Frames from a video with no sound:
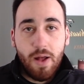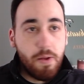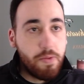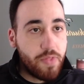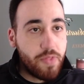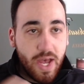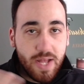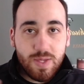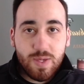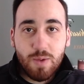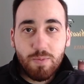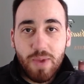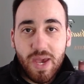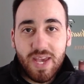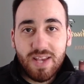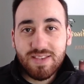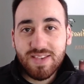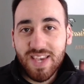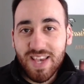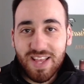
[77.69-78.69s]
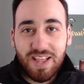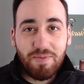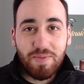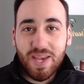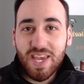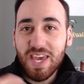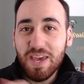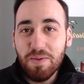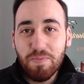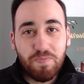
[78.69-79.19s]
That's amazing. Let me
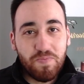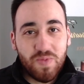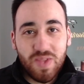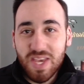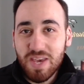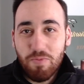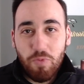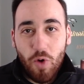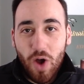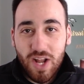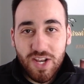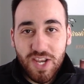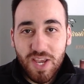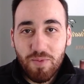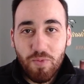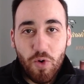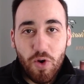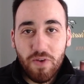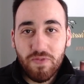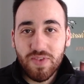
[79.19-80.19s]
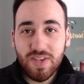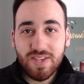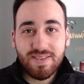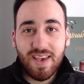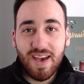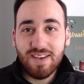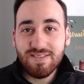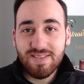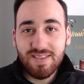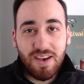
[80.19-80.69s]
keep watching more of this
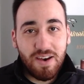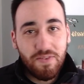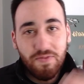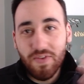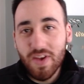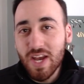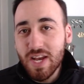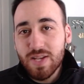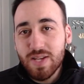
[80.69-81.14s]
guy's stuff.